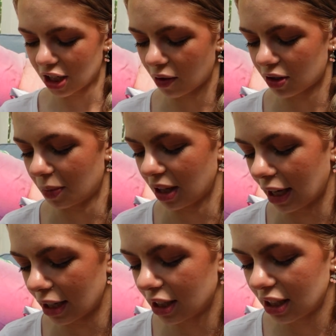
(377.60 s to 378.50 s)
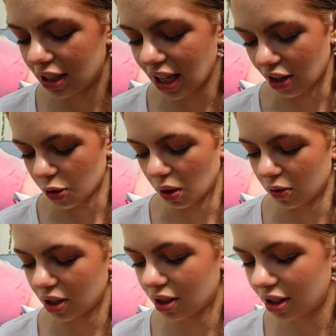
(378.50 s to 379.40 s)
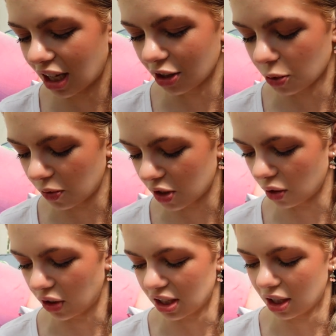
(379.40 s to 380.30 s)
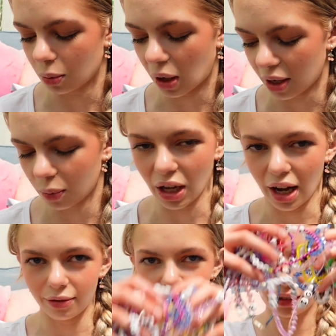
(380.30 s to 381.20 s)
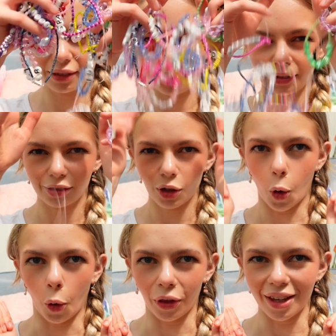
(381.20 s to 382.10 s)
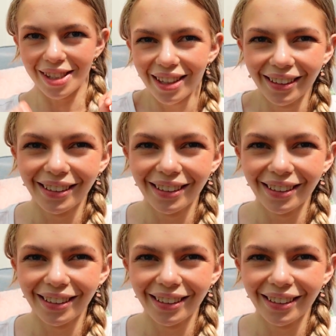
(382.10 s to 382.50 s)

just have to be like, Taylor Swift. Taylor Swift is the reason why we have all these.